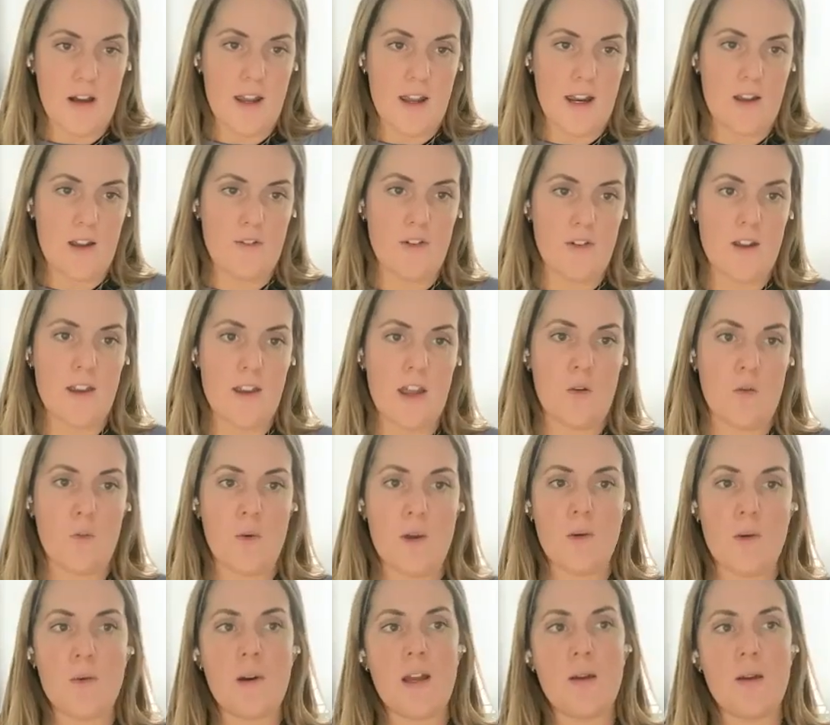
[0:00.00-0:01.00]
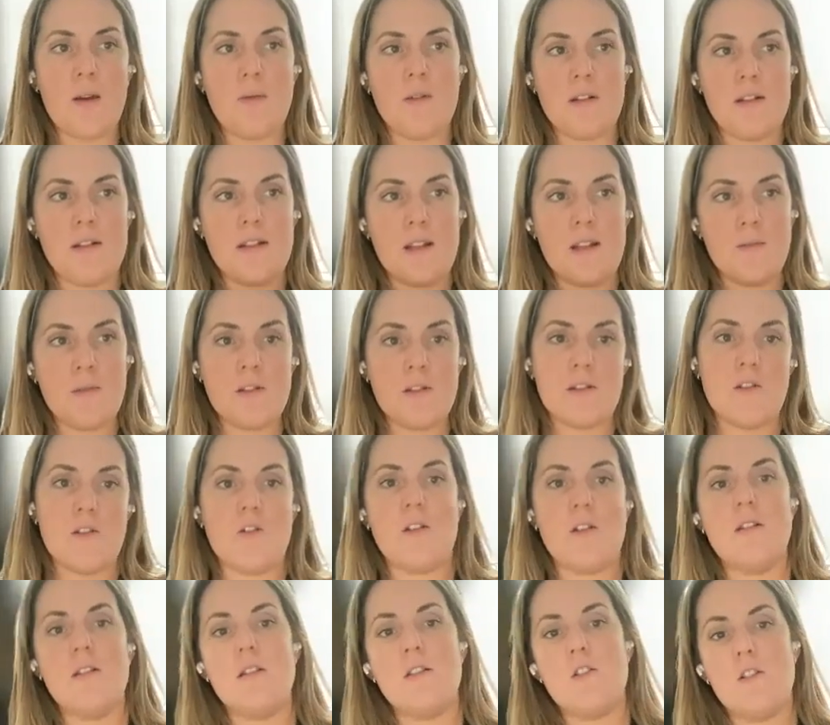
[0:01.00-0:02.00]
And I feel like we were able to seamlessly
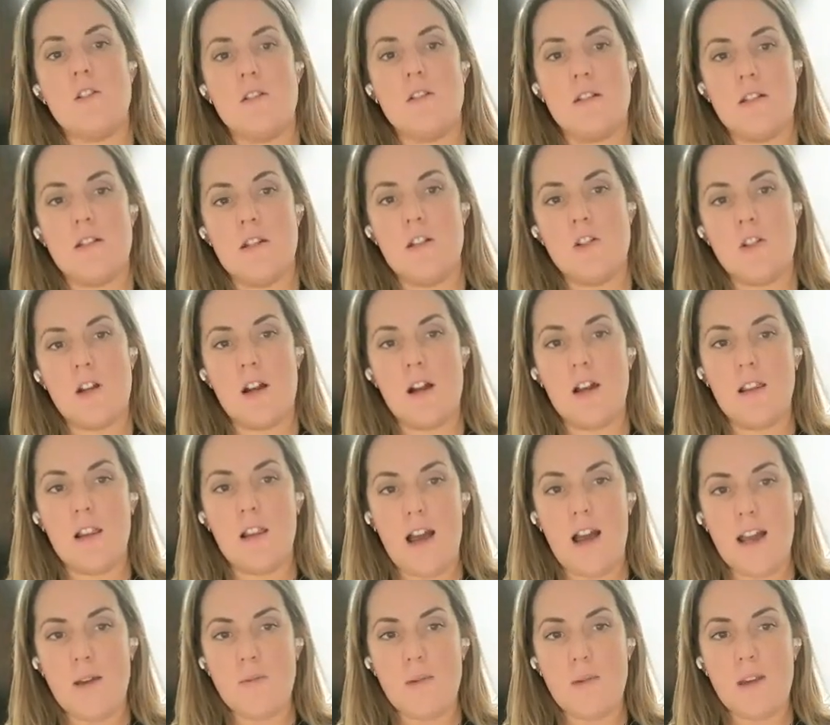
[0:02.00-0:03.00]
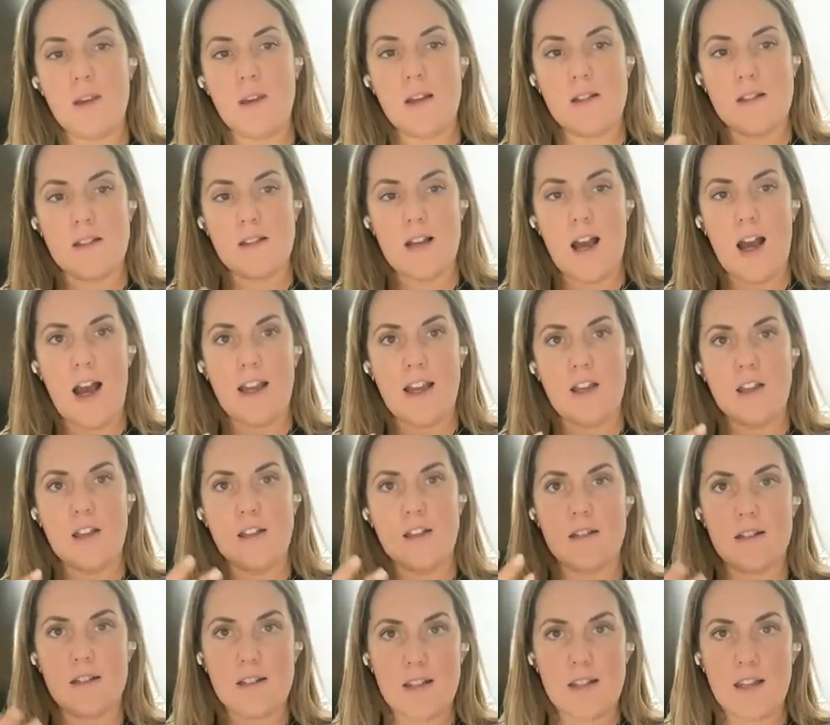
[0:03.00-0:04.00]
transition to teaching online because I
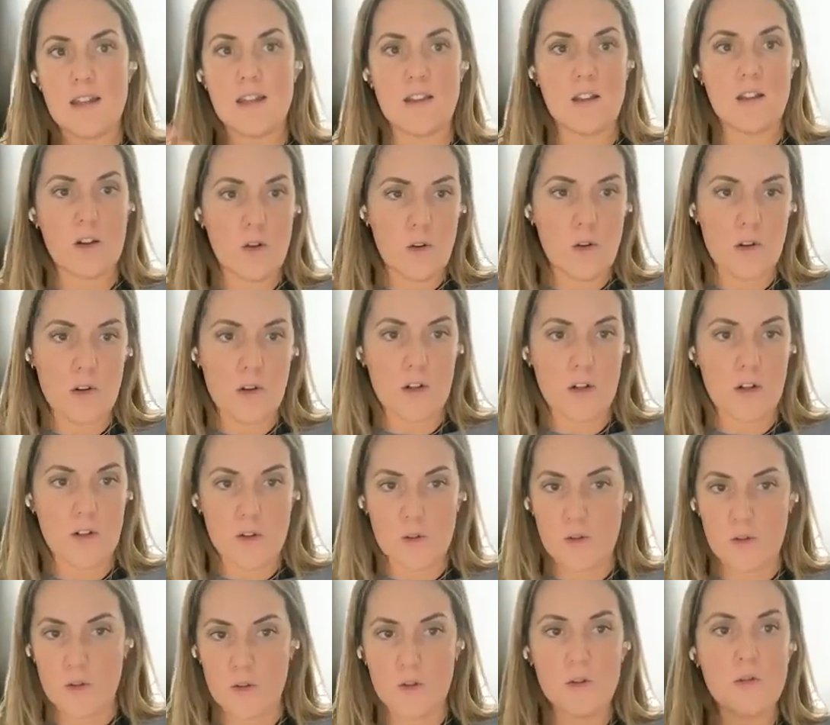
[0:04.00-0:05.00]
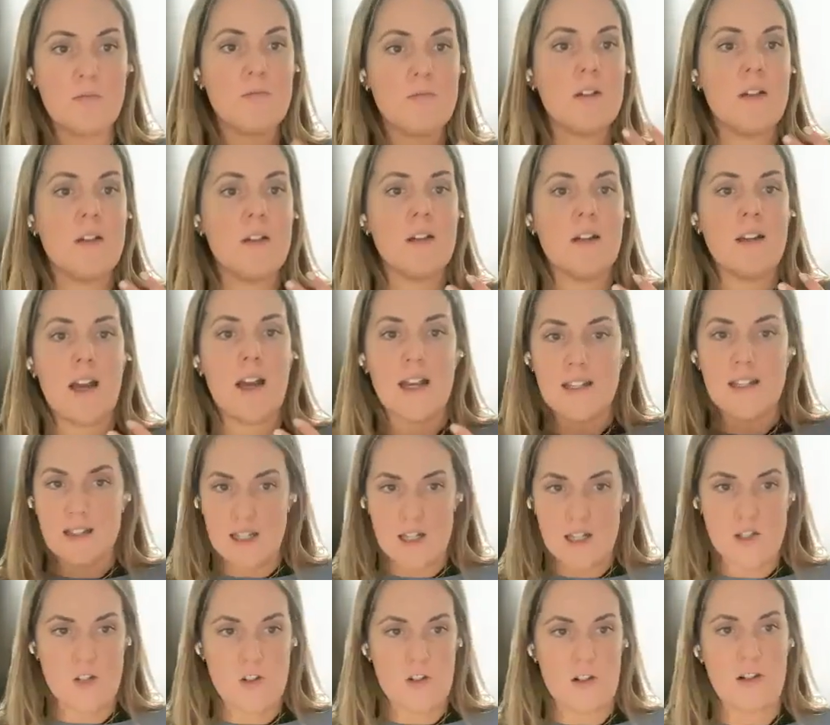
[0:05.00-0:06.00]
can sit in the corner of a room and
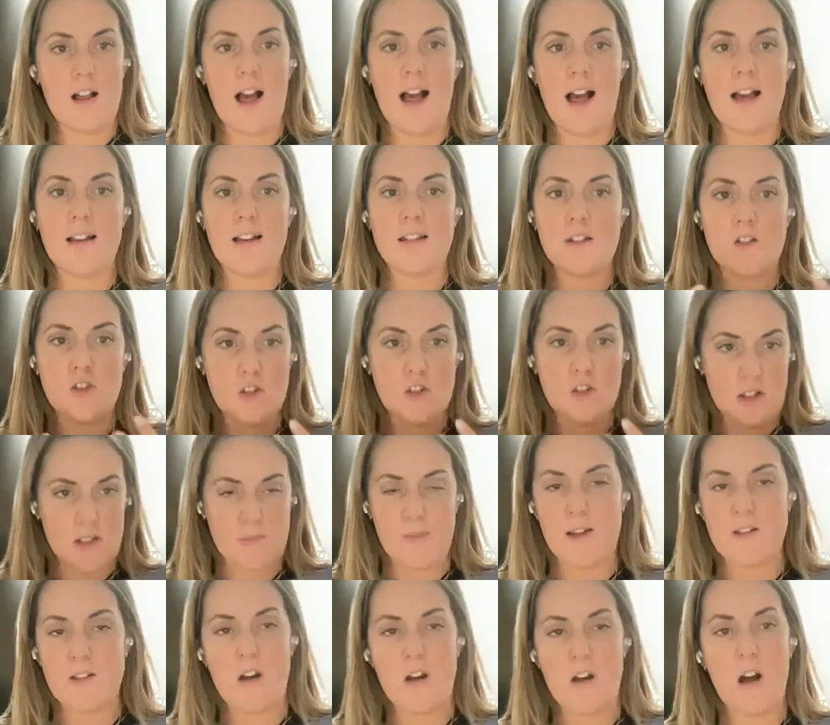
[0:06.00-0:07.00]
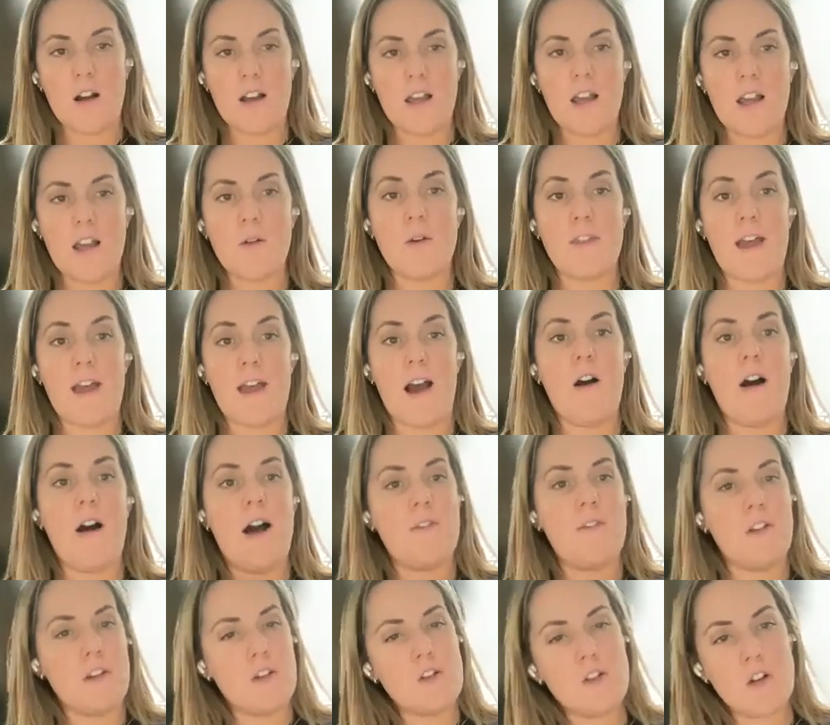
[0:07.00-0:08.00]
teach a class just by talking without
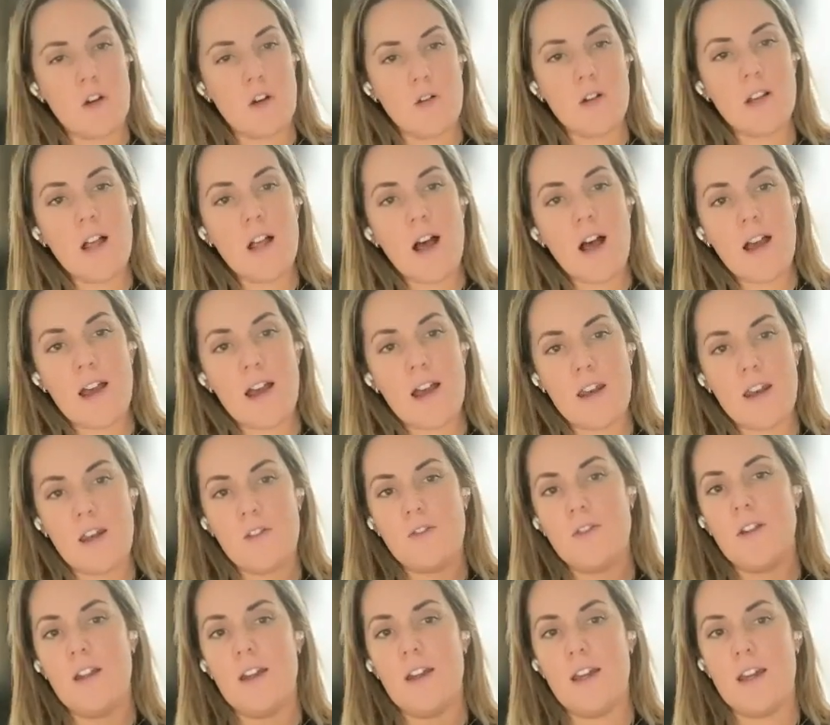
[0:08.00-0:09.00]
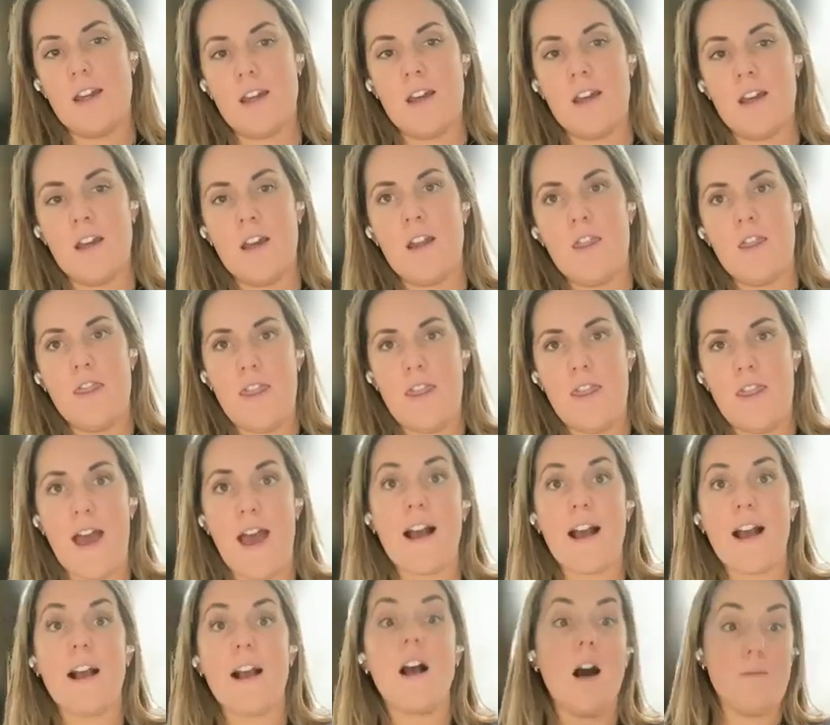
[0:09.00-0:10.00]
having to show a lot. And I feel like
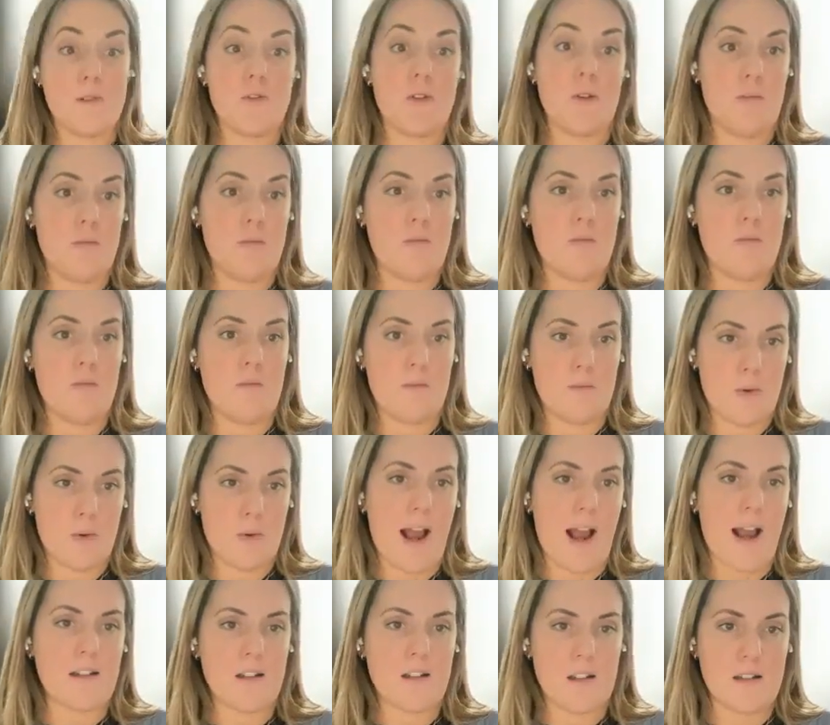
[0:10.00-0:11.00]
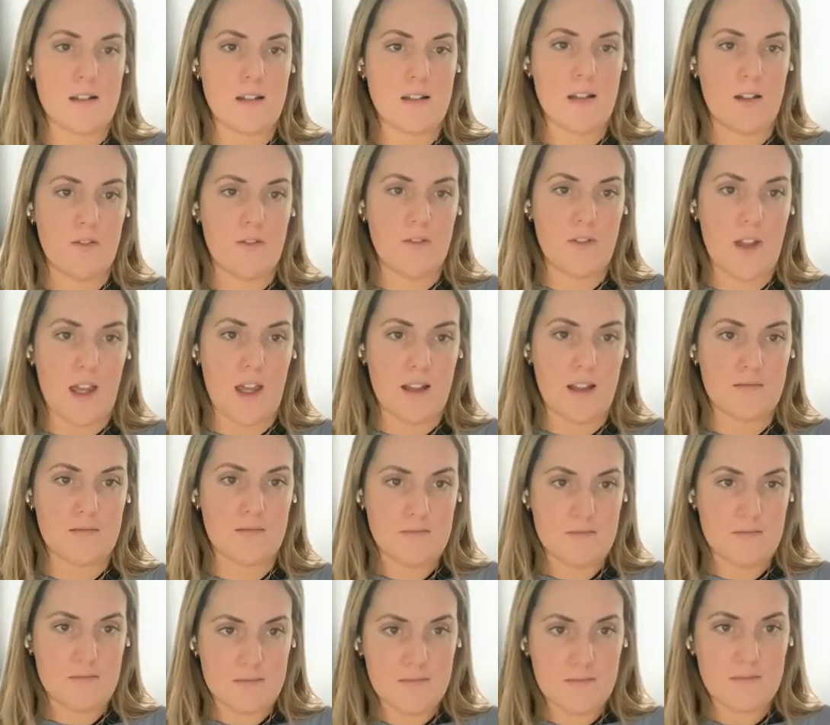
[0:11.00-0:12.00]
that comes from practice of like
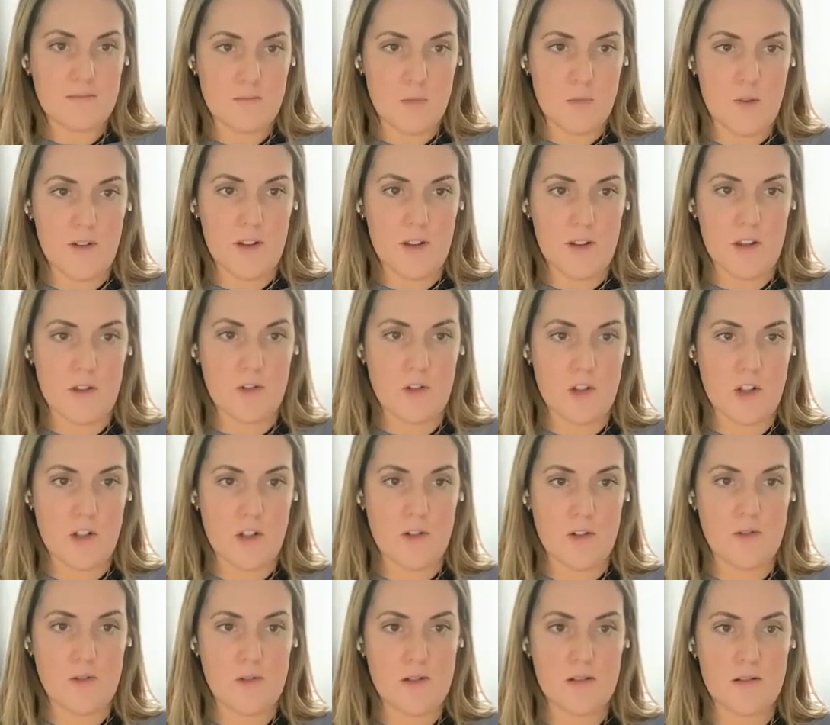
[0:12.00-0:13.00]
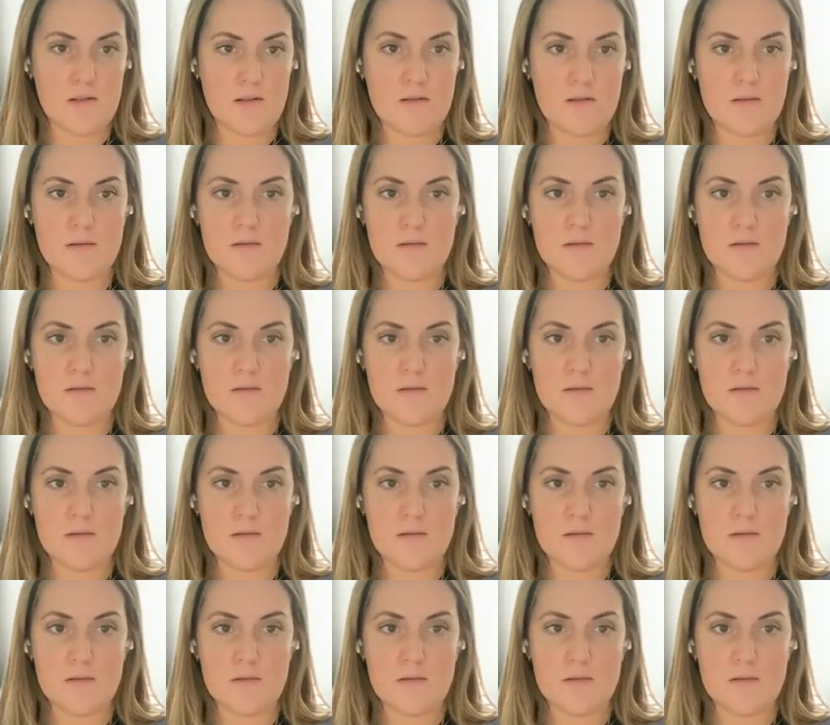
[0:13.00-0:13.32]
moving through cues.